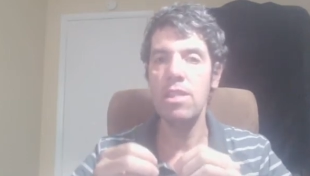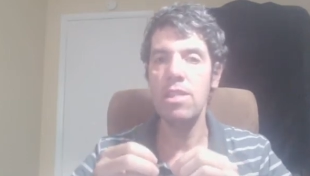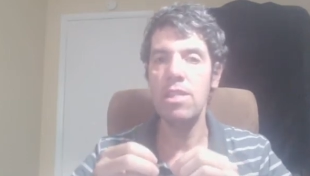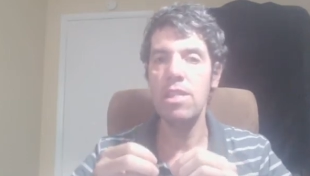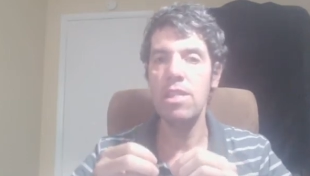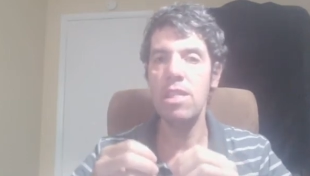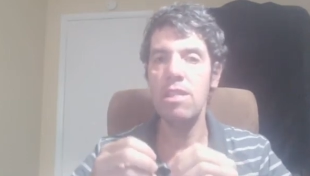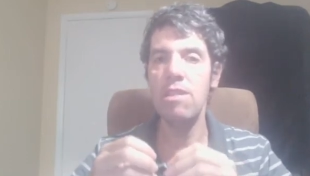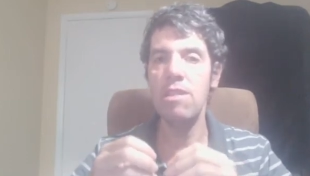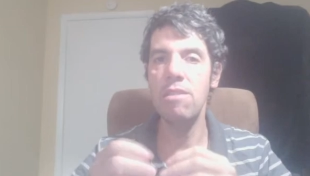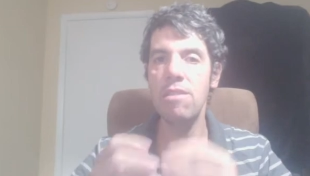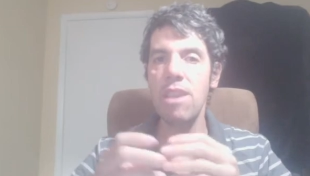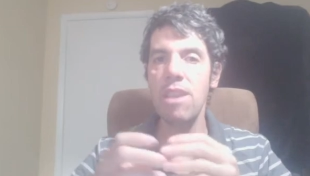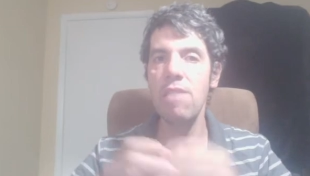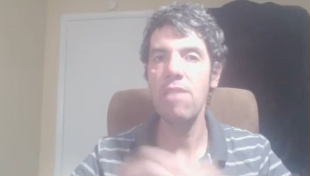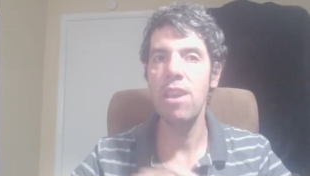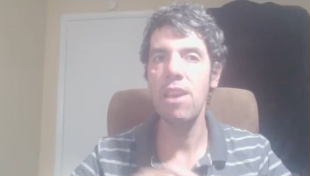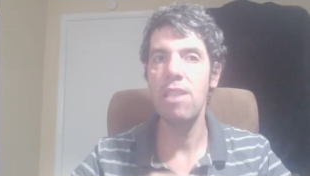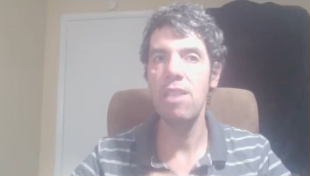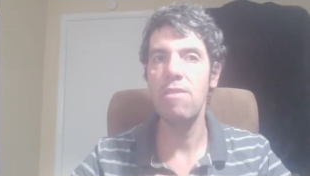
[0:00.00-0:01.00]
the
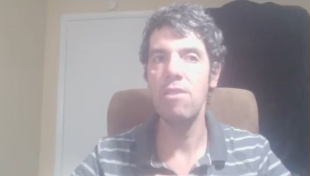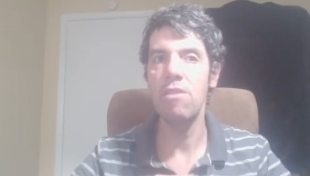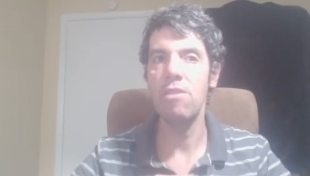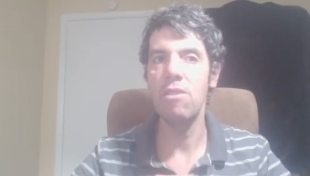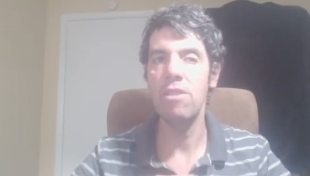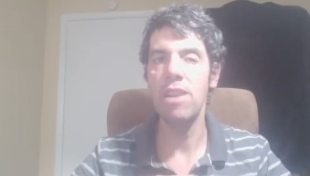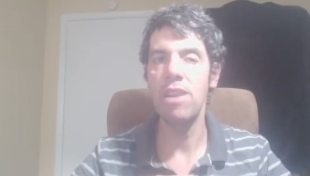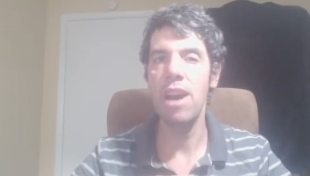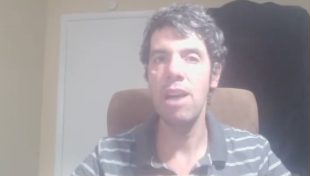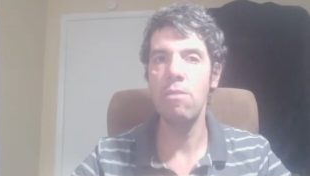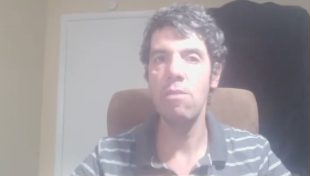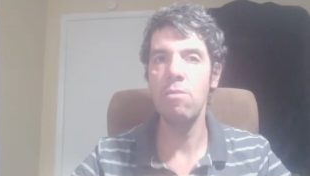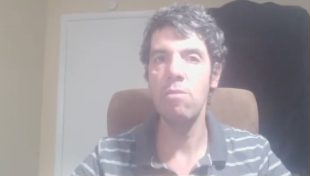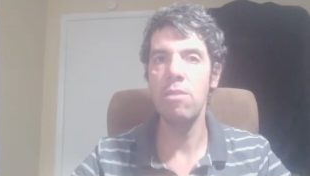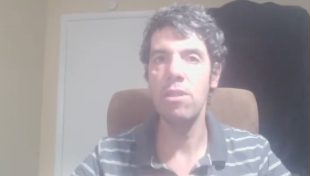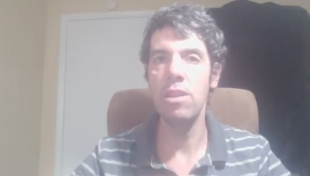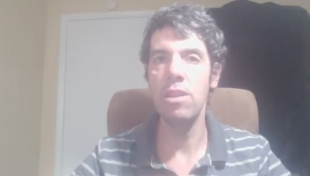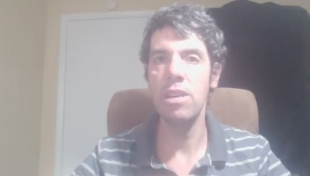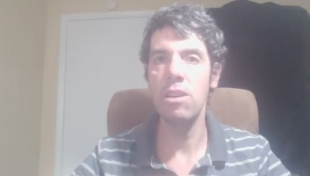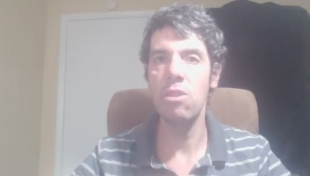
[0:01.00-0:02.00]
safe havens are not
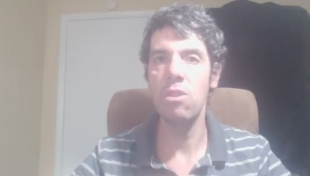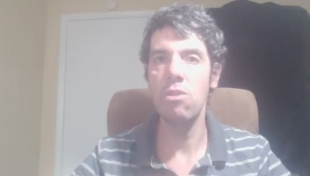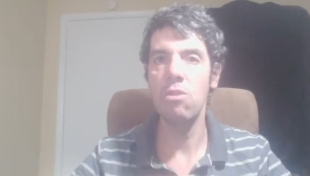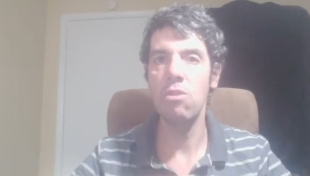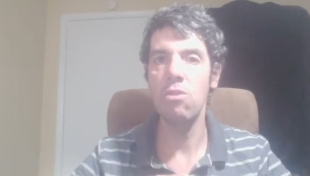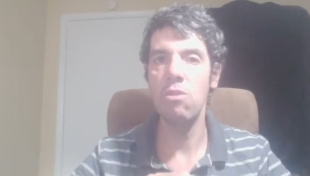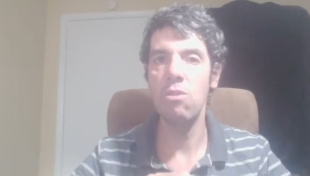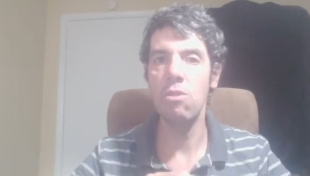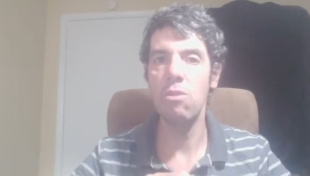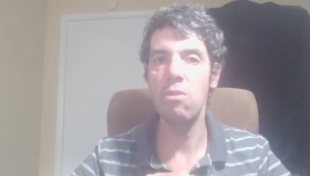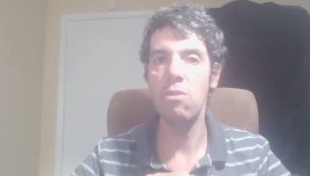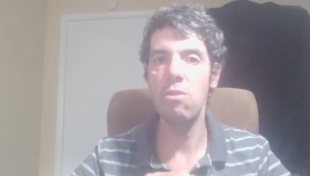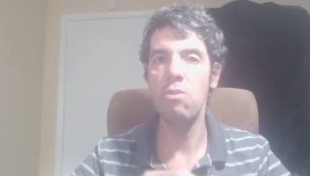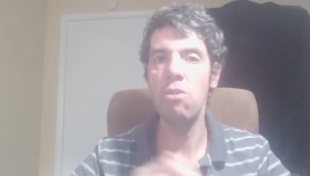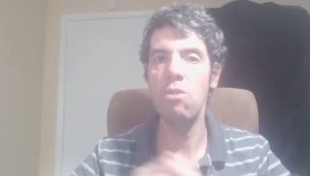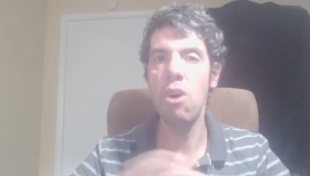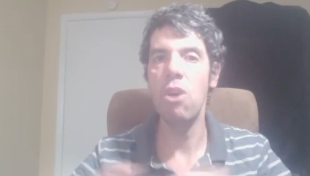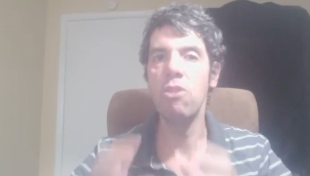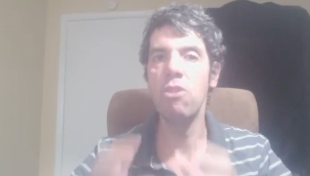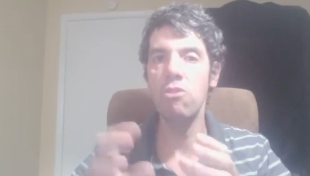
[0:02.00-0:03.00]
really
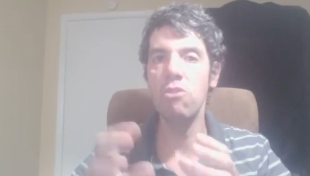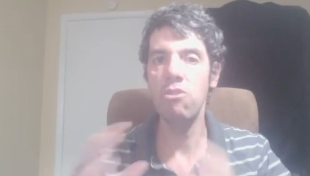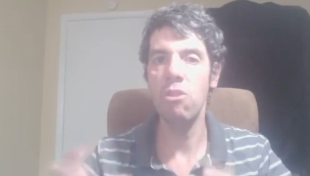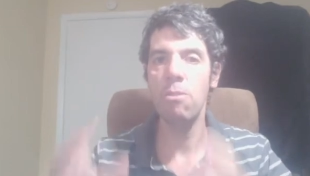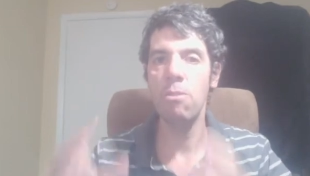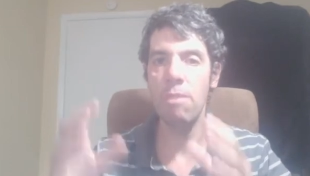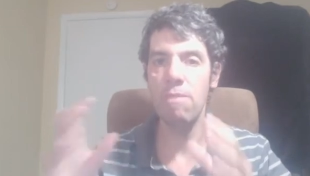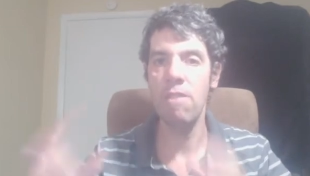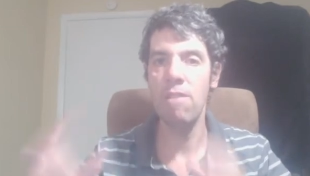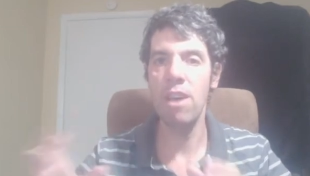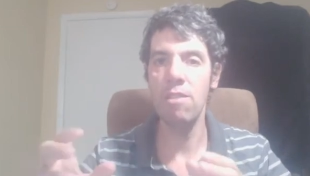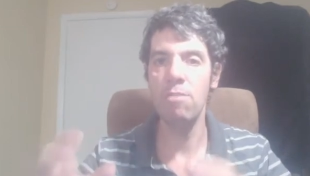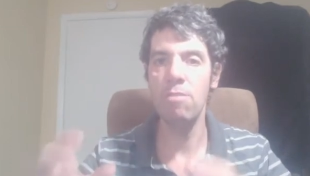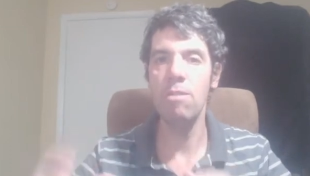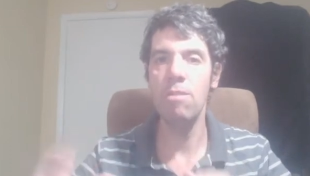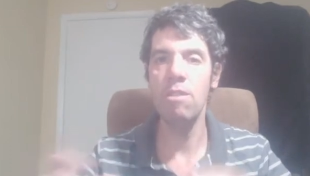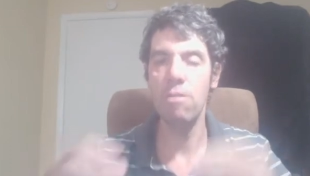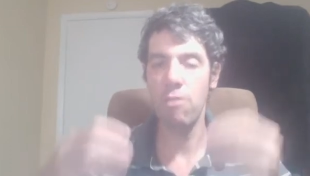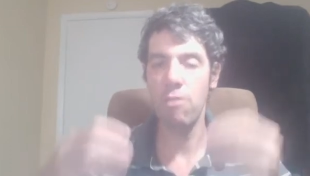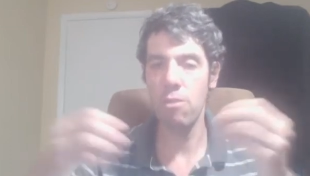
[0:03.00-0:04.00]
long term
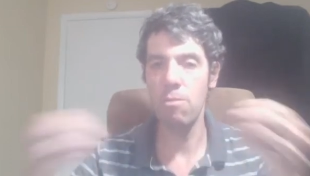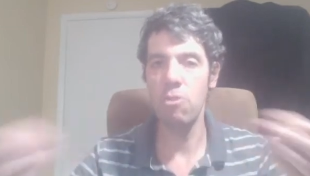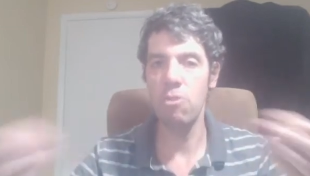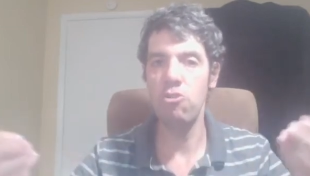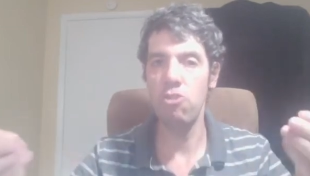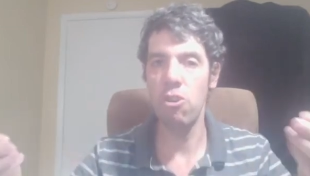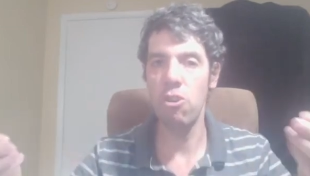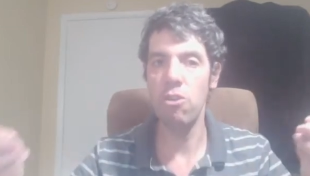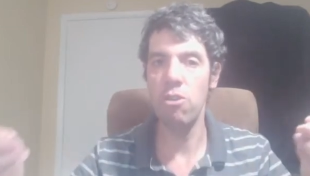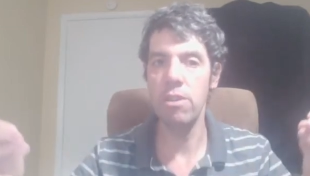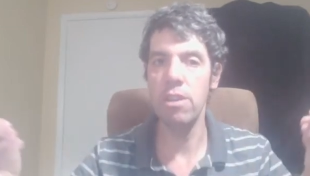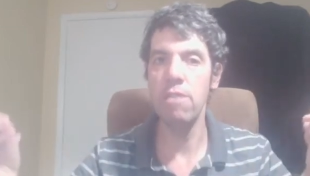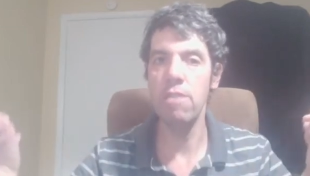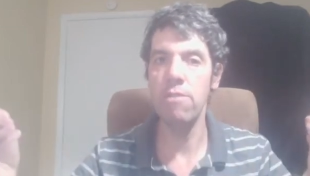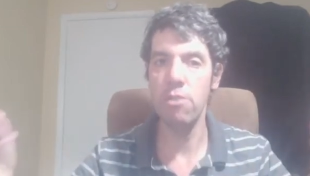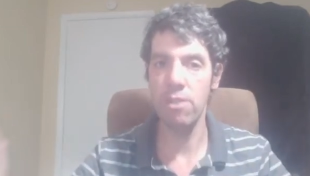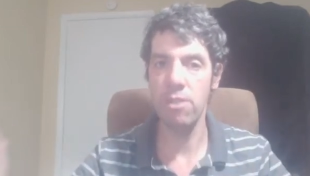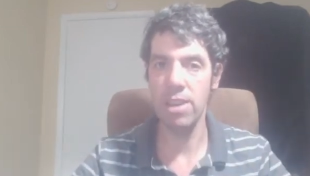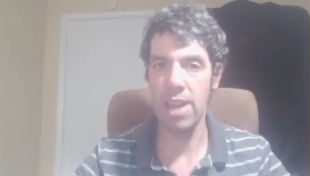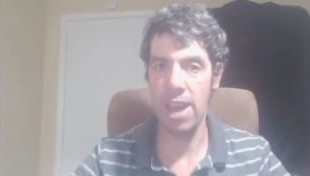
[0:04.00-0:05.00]
investments for a majority of
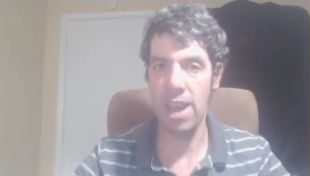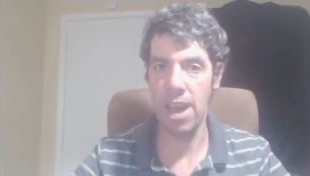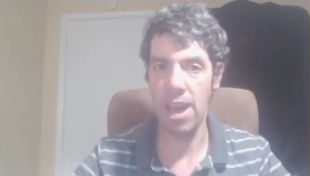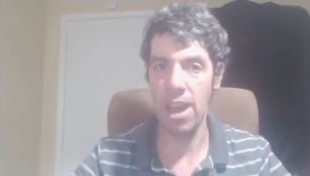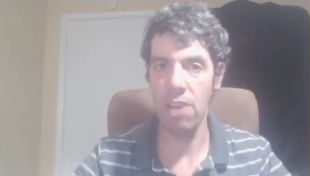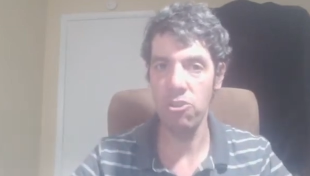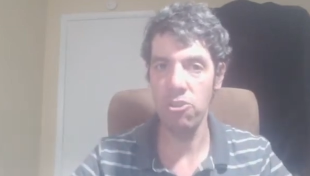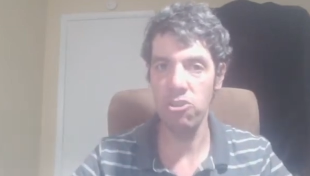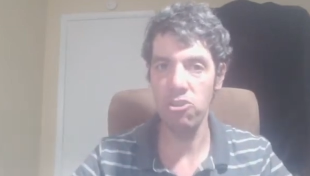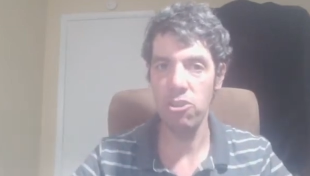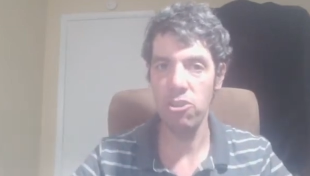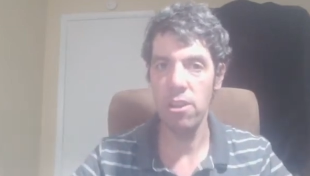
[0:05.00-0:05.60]
your cash.